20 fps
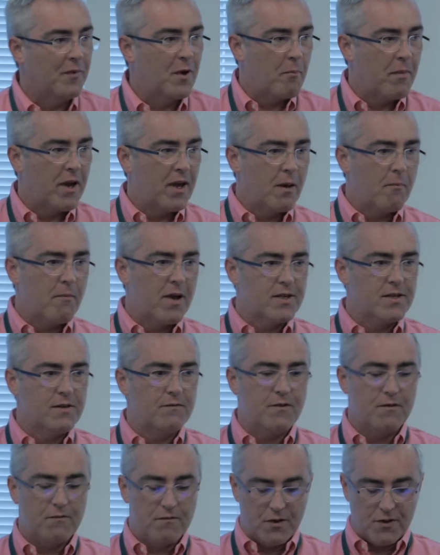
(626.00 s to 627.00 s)
can make a
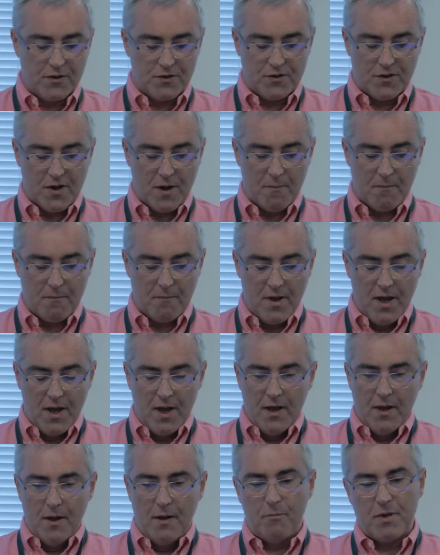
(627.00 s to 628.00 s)
massive difference.
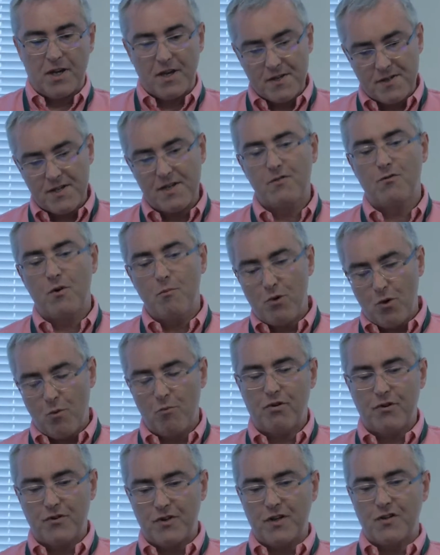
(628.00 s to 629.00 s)
Because these are
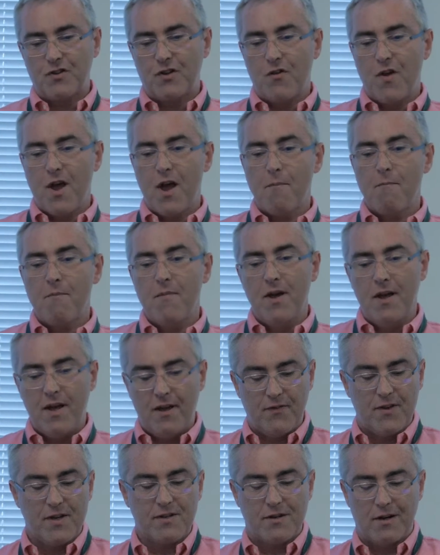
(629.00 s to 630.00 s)
important projects to them,
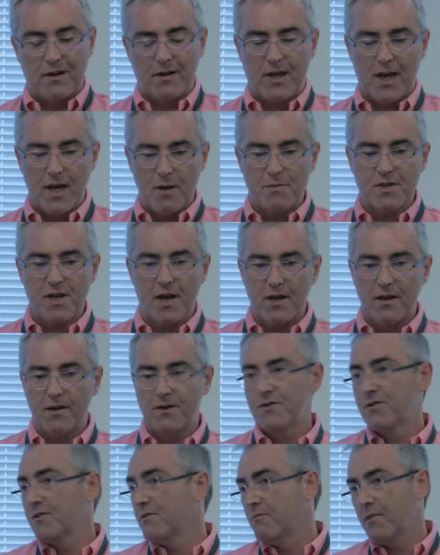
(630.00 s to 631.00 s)
and these are little
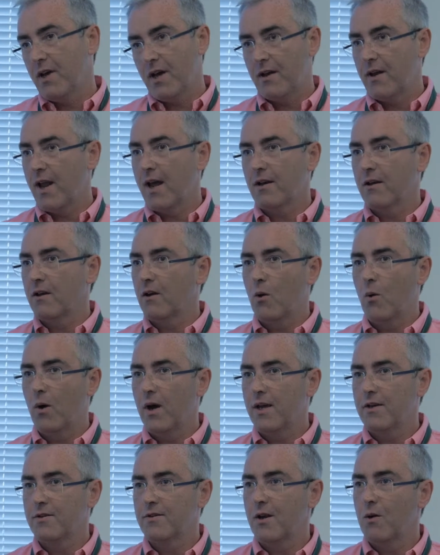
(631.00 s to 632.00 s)
keepsakes, and that can
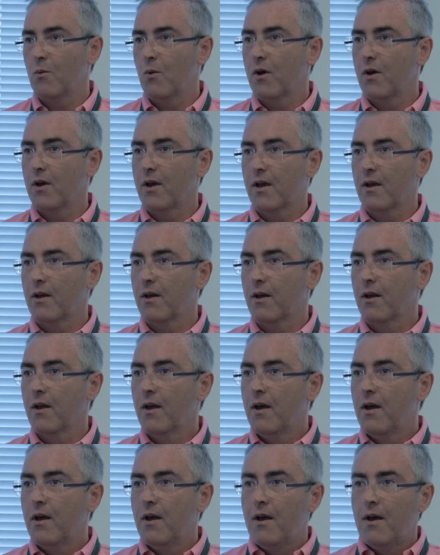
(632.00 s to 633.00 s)
quite easily work in,
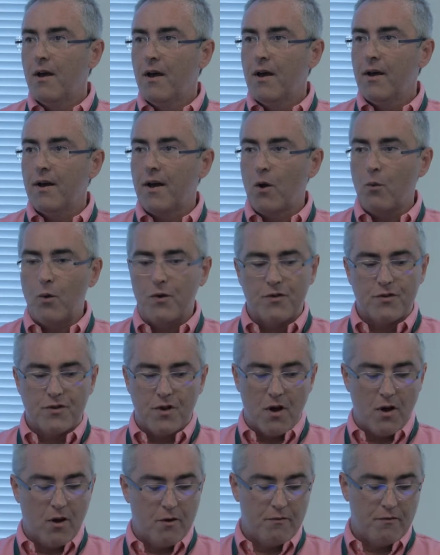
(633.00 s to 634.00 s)
with
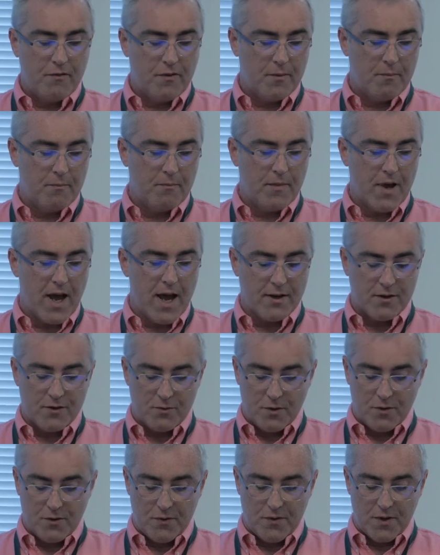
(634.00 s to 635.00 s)
staff
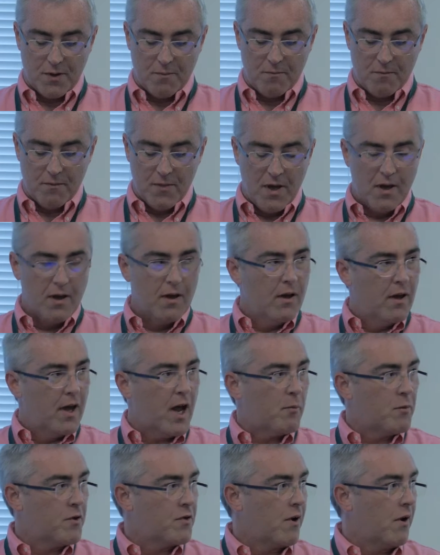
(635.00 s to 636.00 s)
and
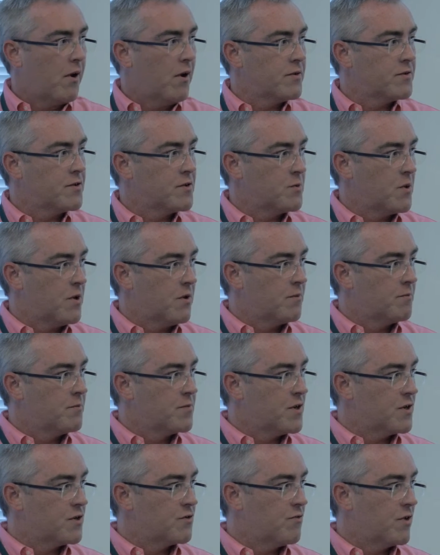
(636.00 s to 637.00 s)
with clients as well.
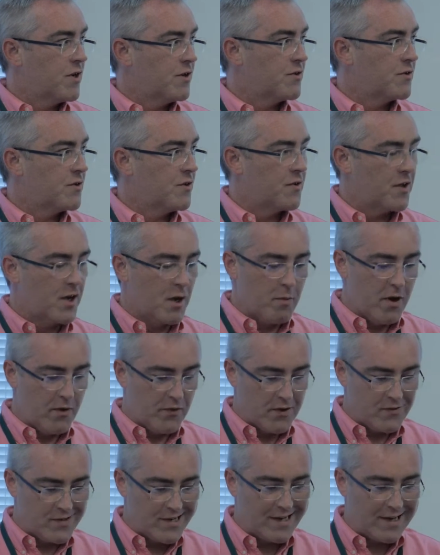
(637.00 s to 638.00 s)
So it's really just to think
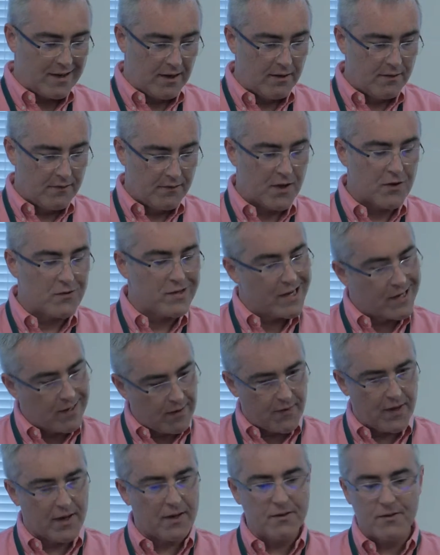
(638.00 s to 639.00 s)
about those little
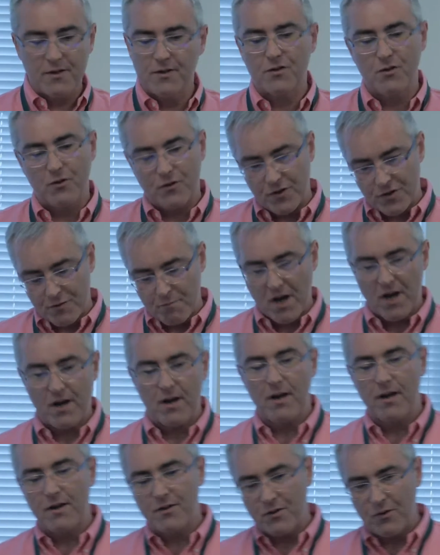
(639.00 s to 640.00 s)
things. It's not just
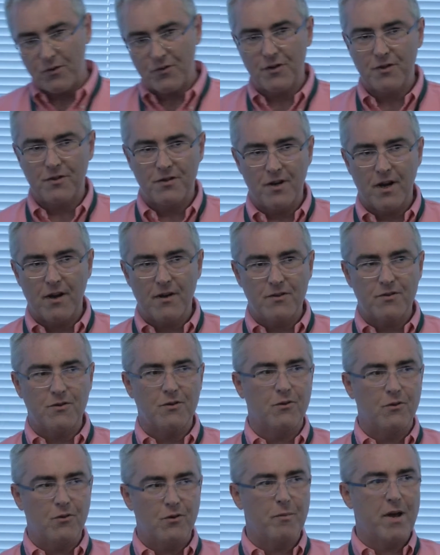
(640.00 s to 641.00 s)
money. It's not just it's
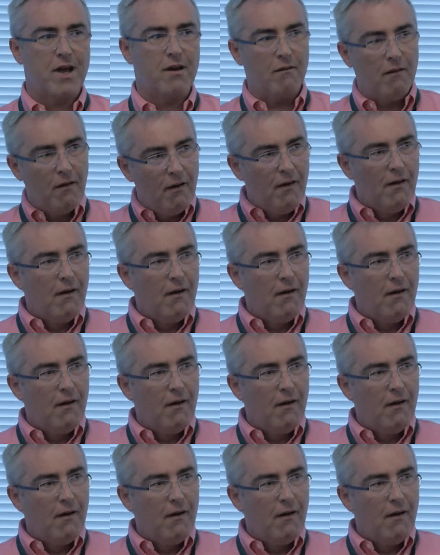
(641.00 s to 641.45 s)
not all about